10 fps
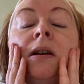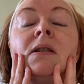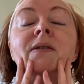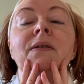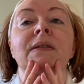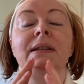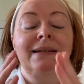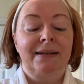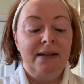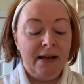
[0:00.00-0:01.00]
So there's a
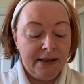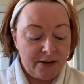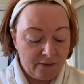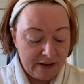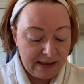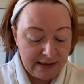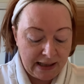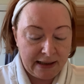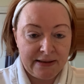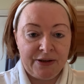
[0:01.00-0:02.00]
slight gritty
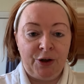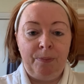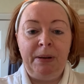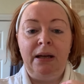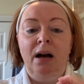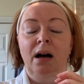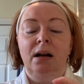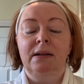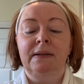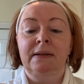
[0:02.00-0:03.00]
texture
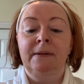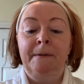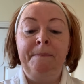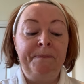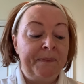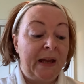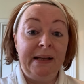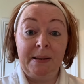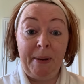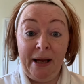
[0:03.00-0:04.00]
because
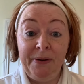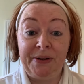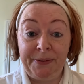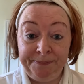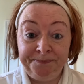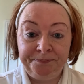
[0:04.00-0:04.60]
it's a powder